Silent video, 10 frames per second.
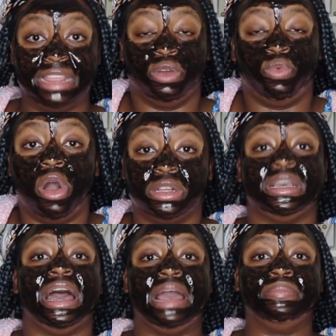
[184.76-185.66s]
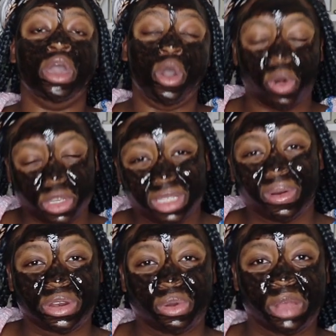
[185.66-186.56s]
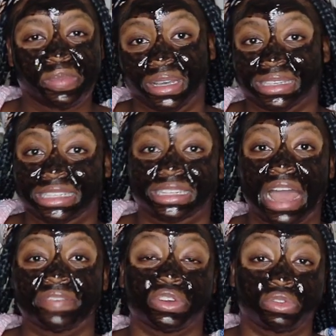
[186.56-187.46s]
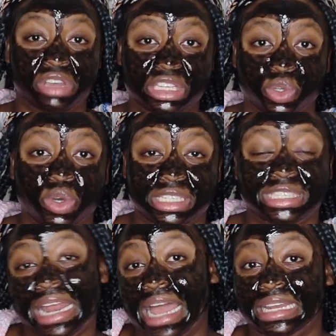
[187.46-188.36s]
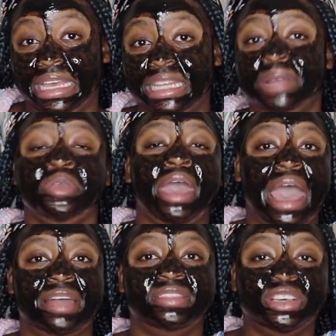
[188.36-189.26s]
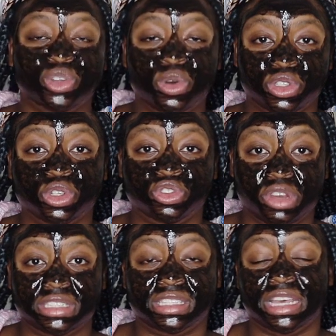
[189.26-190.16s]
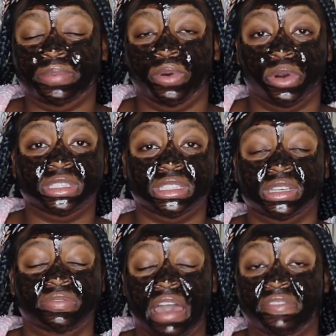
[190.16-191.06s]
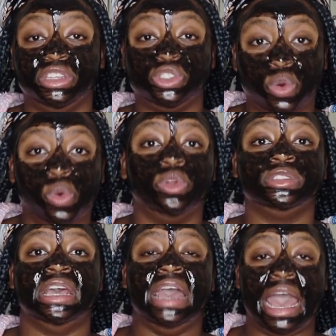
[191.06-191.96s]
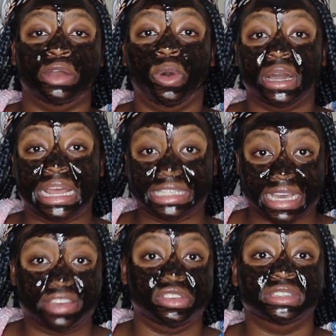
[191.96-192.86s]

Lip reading: at the wrong time. Also annoyed because I didn't have the resources that I need. And this also stresses the importance of having schools and organizations